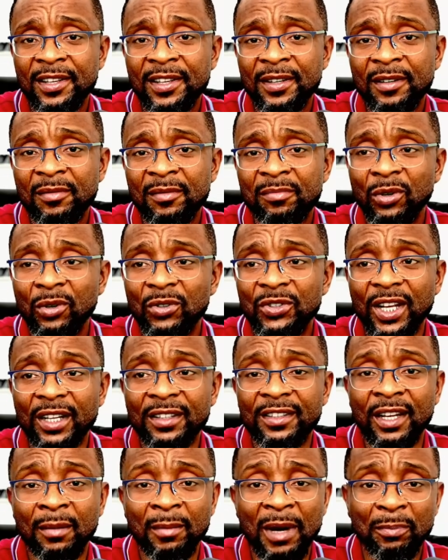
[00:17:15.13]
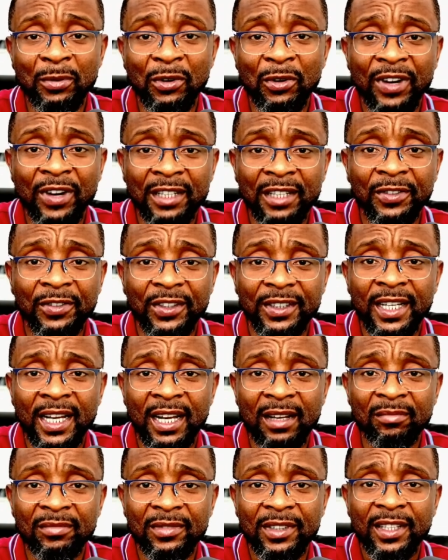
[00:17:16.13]
Protect them and provide for
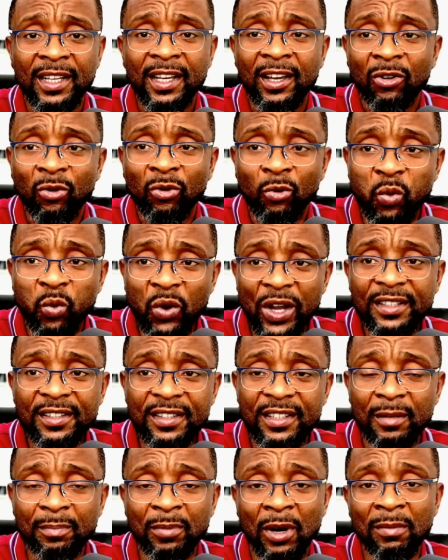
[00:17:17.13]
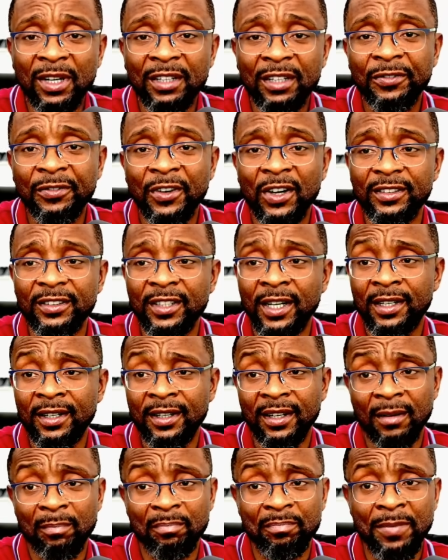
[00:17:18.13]
them with the public fund rather
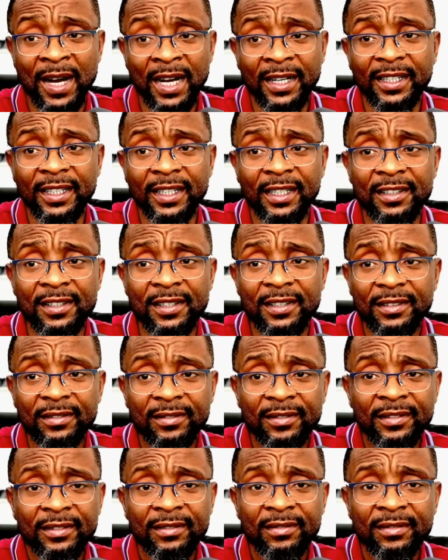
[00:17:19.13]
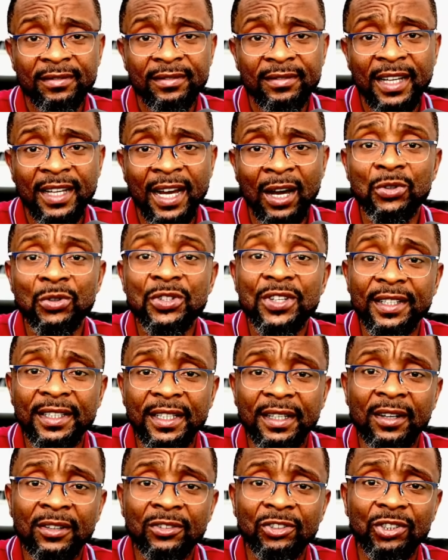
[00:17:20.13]
than bank it outside the
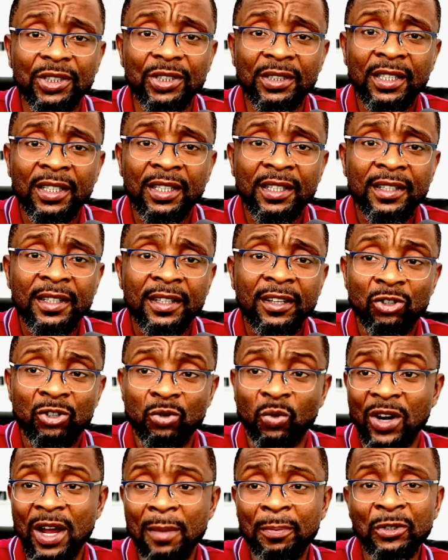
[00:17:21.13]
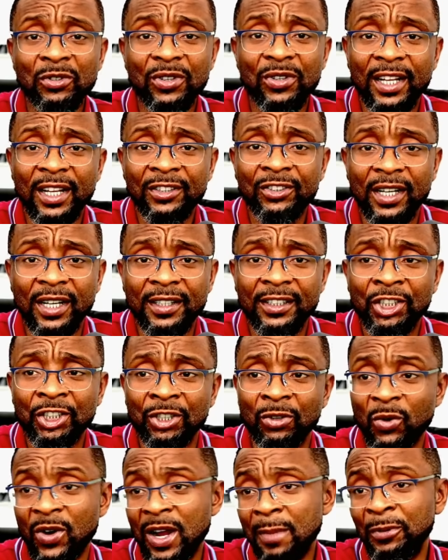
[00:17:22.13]
country. So, what happened to that tradition?
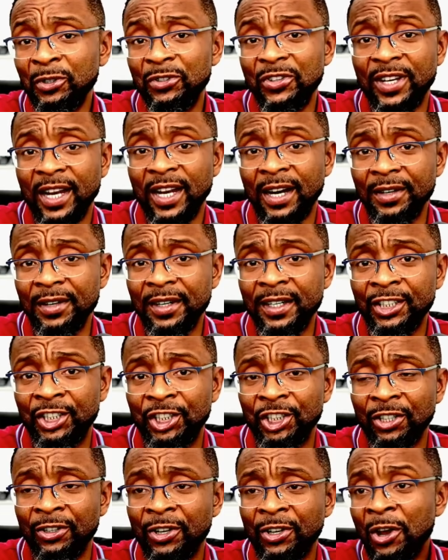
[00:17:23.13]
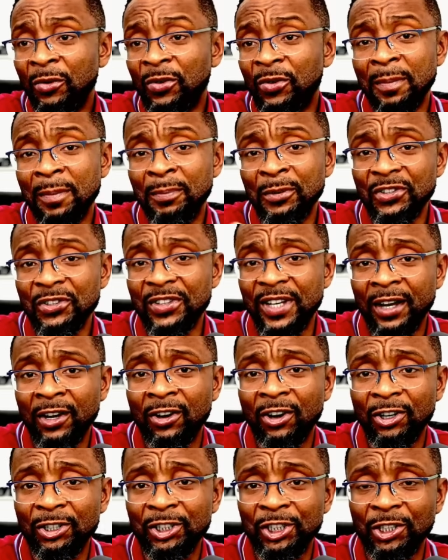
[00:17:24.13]
What happened to that religion? What happened to that
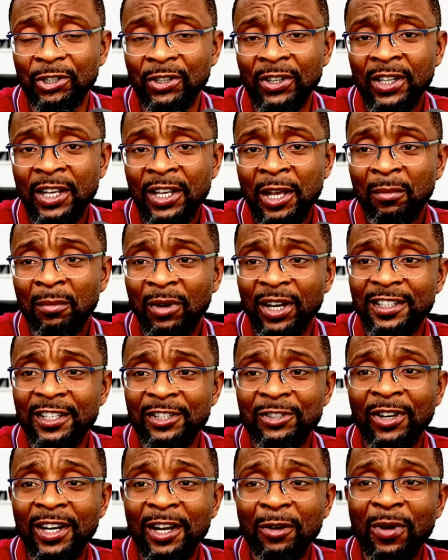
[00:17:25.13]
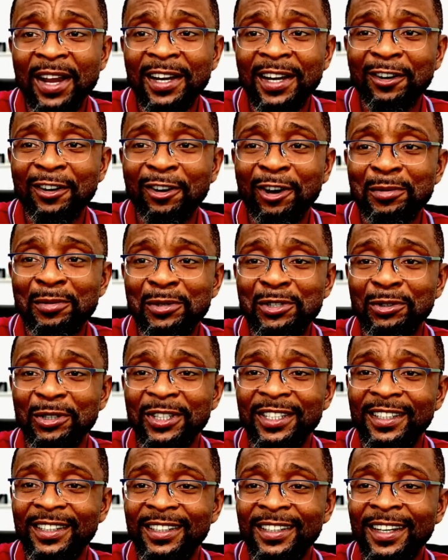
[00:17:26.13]
culture? But it is only when it comes to
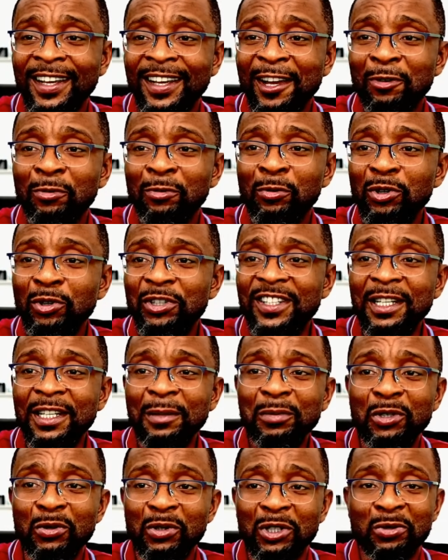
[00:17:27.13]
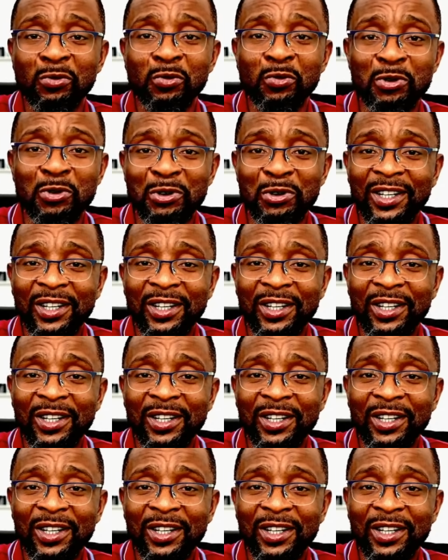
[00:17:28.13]
the who sleeps with who